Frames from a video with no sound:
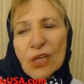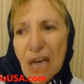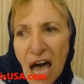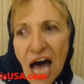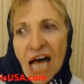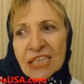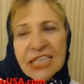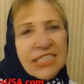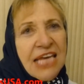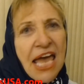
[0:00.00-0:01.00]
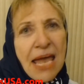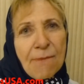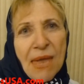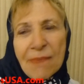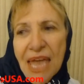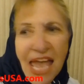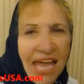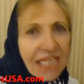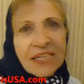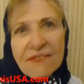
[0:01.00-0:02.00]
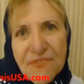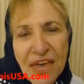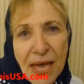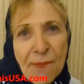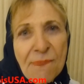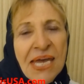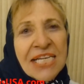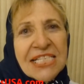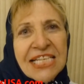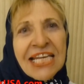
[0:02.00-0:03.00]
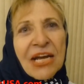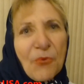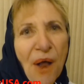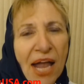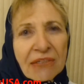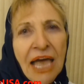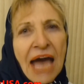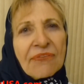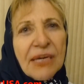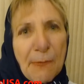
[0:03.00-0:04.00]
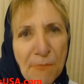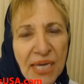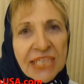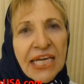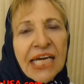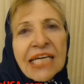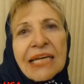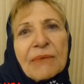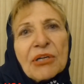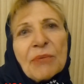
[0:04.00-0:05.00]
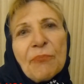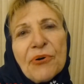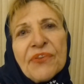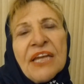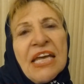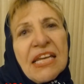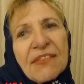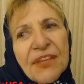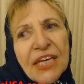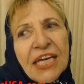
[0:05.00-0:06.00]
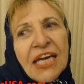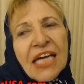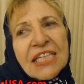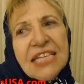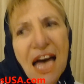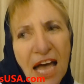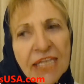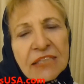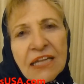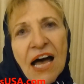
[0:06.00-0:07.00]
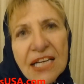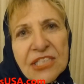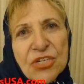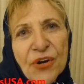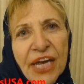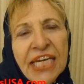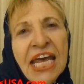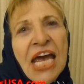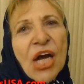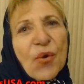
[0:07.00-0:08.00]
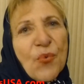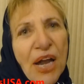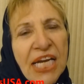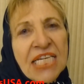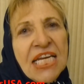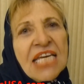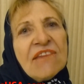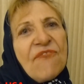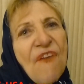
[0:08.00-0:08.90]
on a holiday, maybe eight of them sitting around having a picnic, and I'm going to put the title under it, Iranian